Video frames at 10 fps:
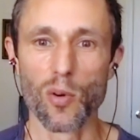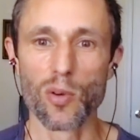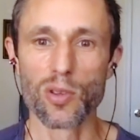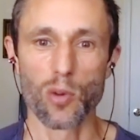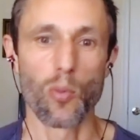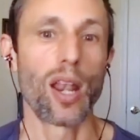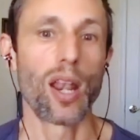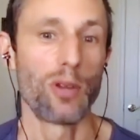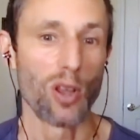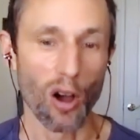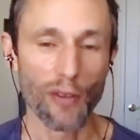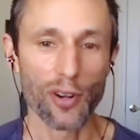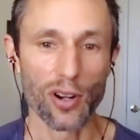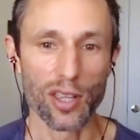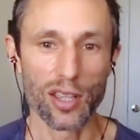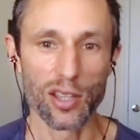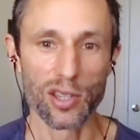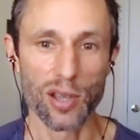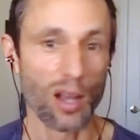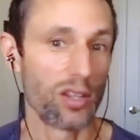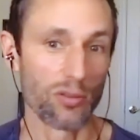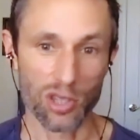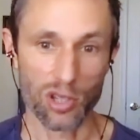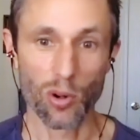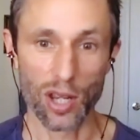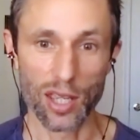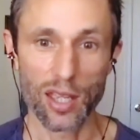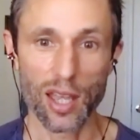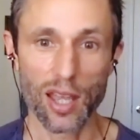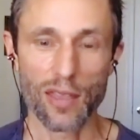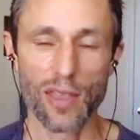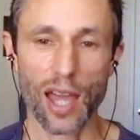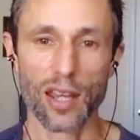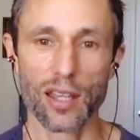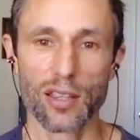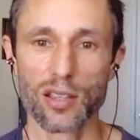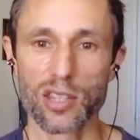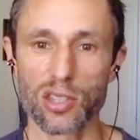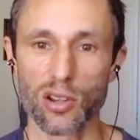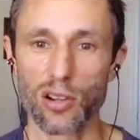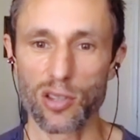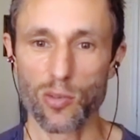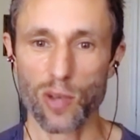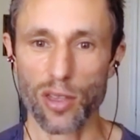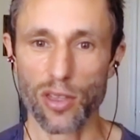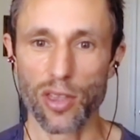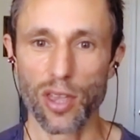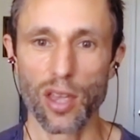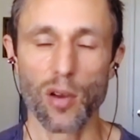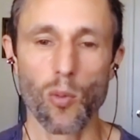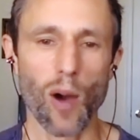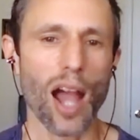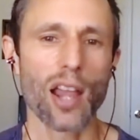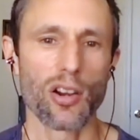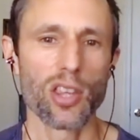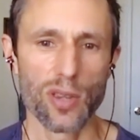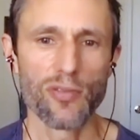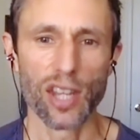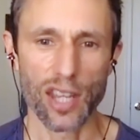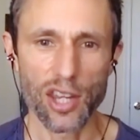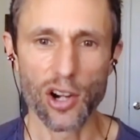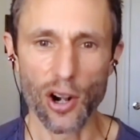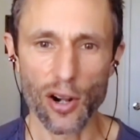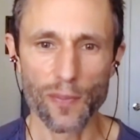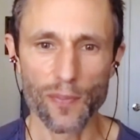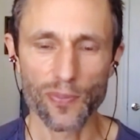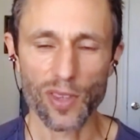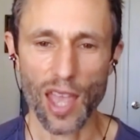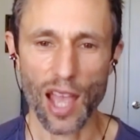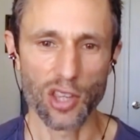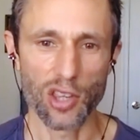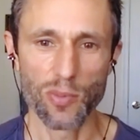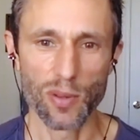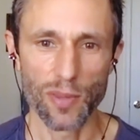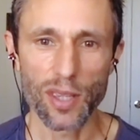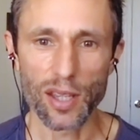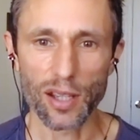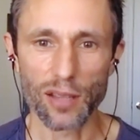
so what I would offer is a new story that starts with why are you even here as a human being?